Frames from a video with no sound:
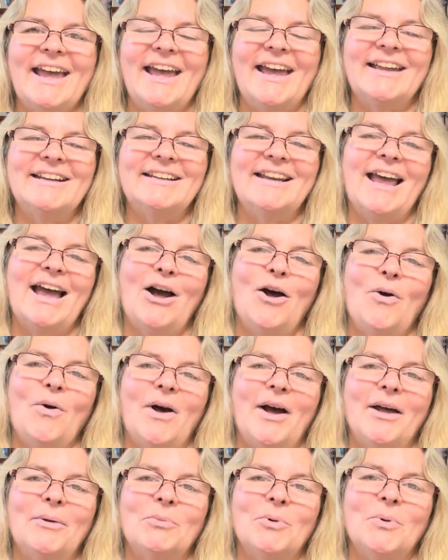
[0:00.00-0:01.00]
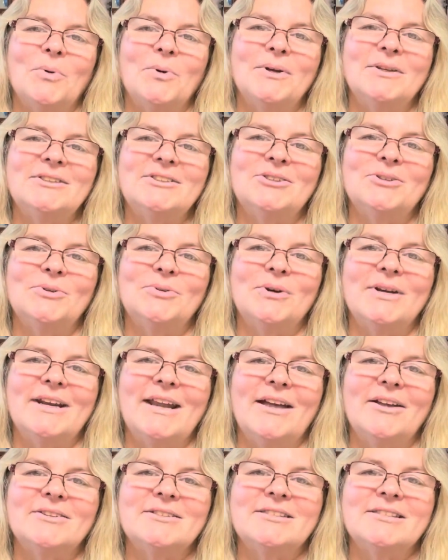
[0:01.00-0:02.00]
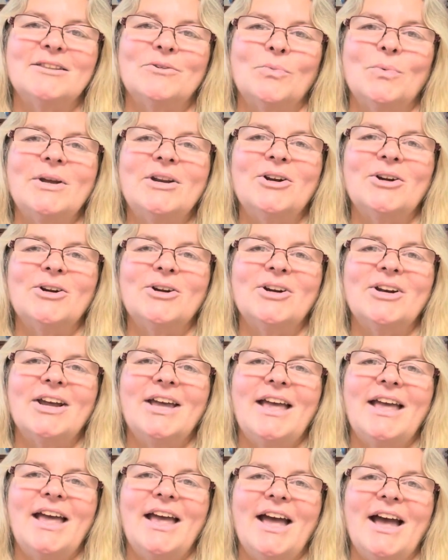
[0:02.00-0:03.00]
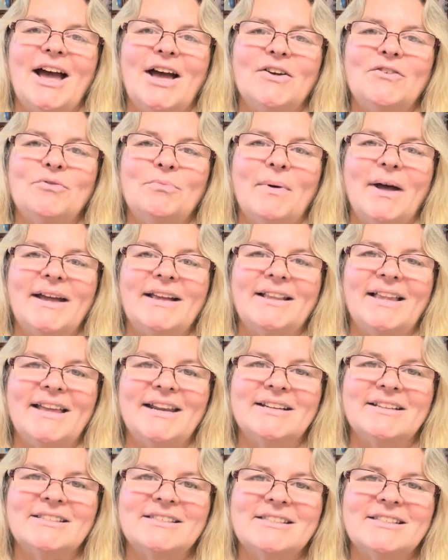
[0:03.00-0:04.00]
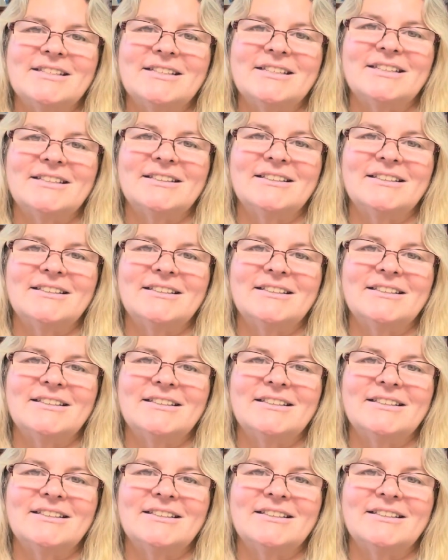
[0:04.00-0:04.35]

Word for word: and now I'm going to announce the winner of my latest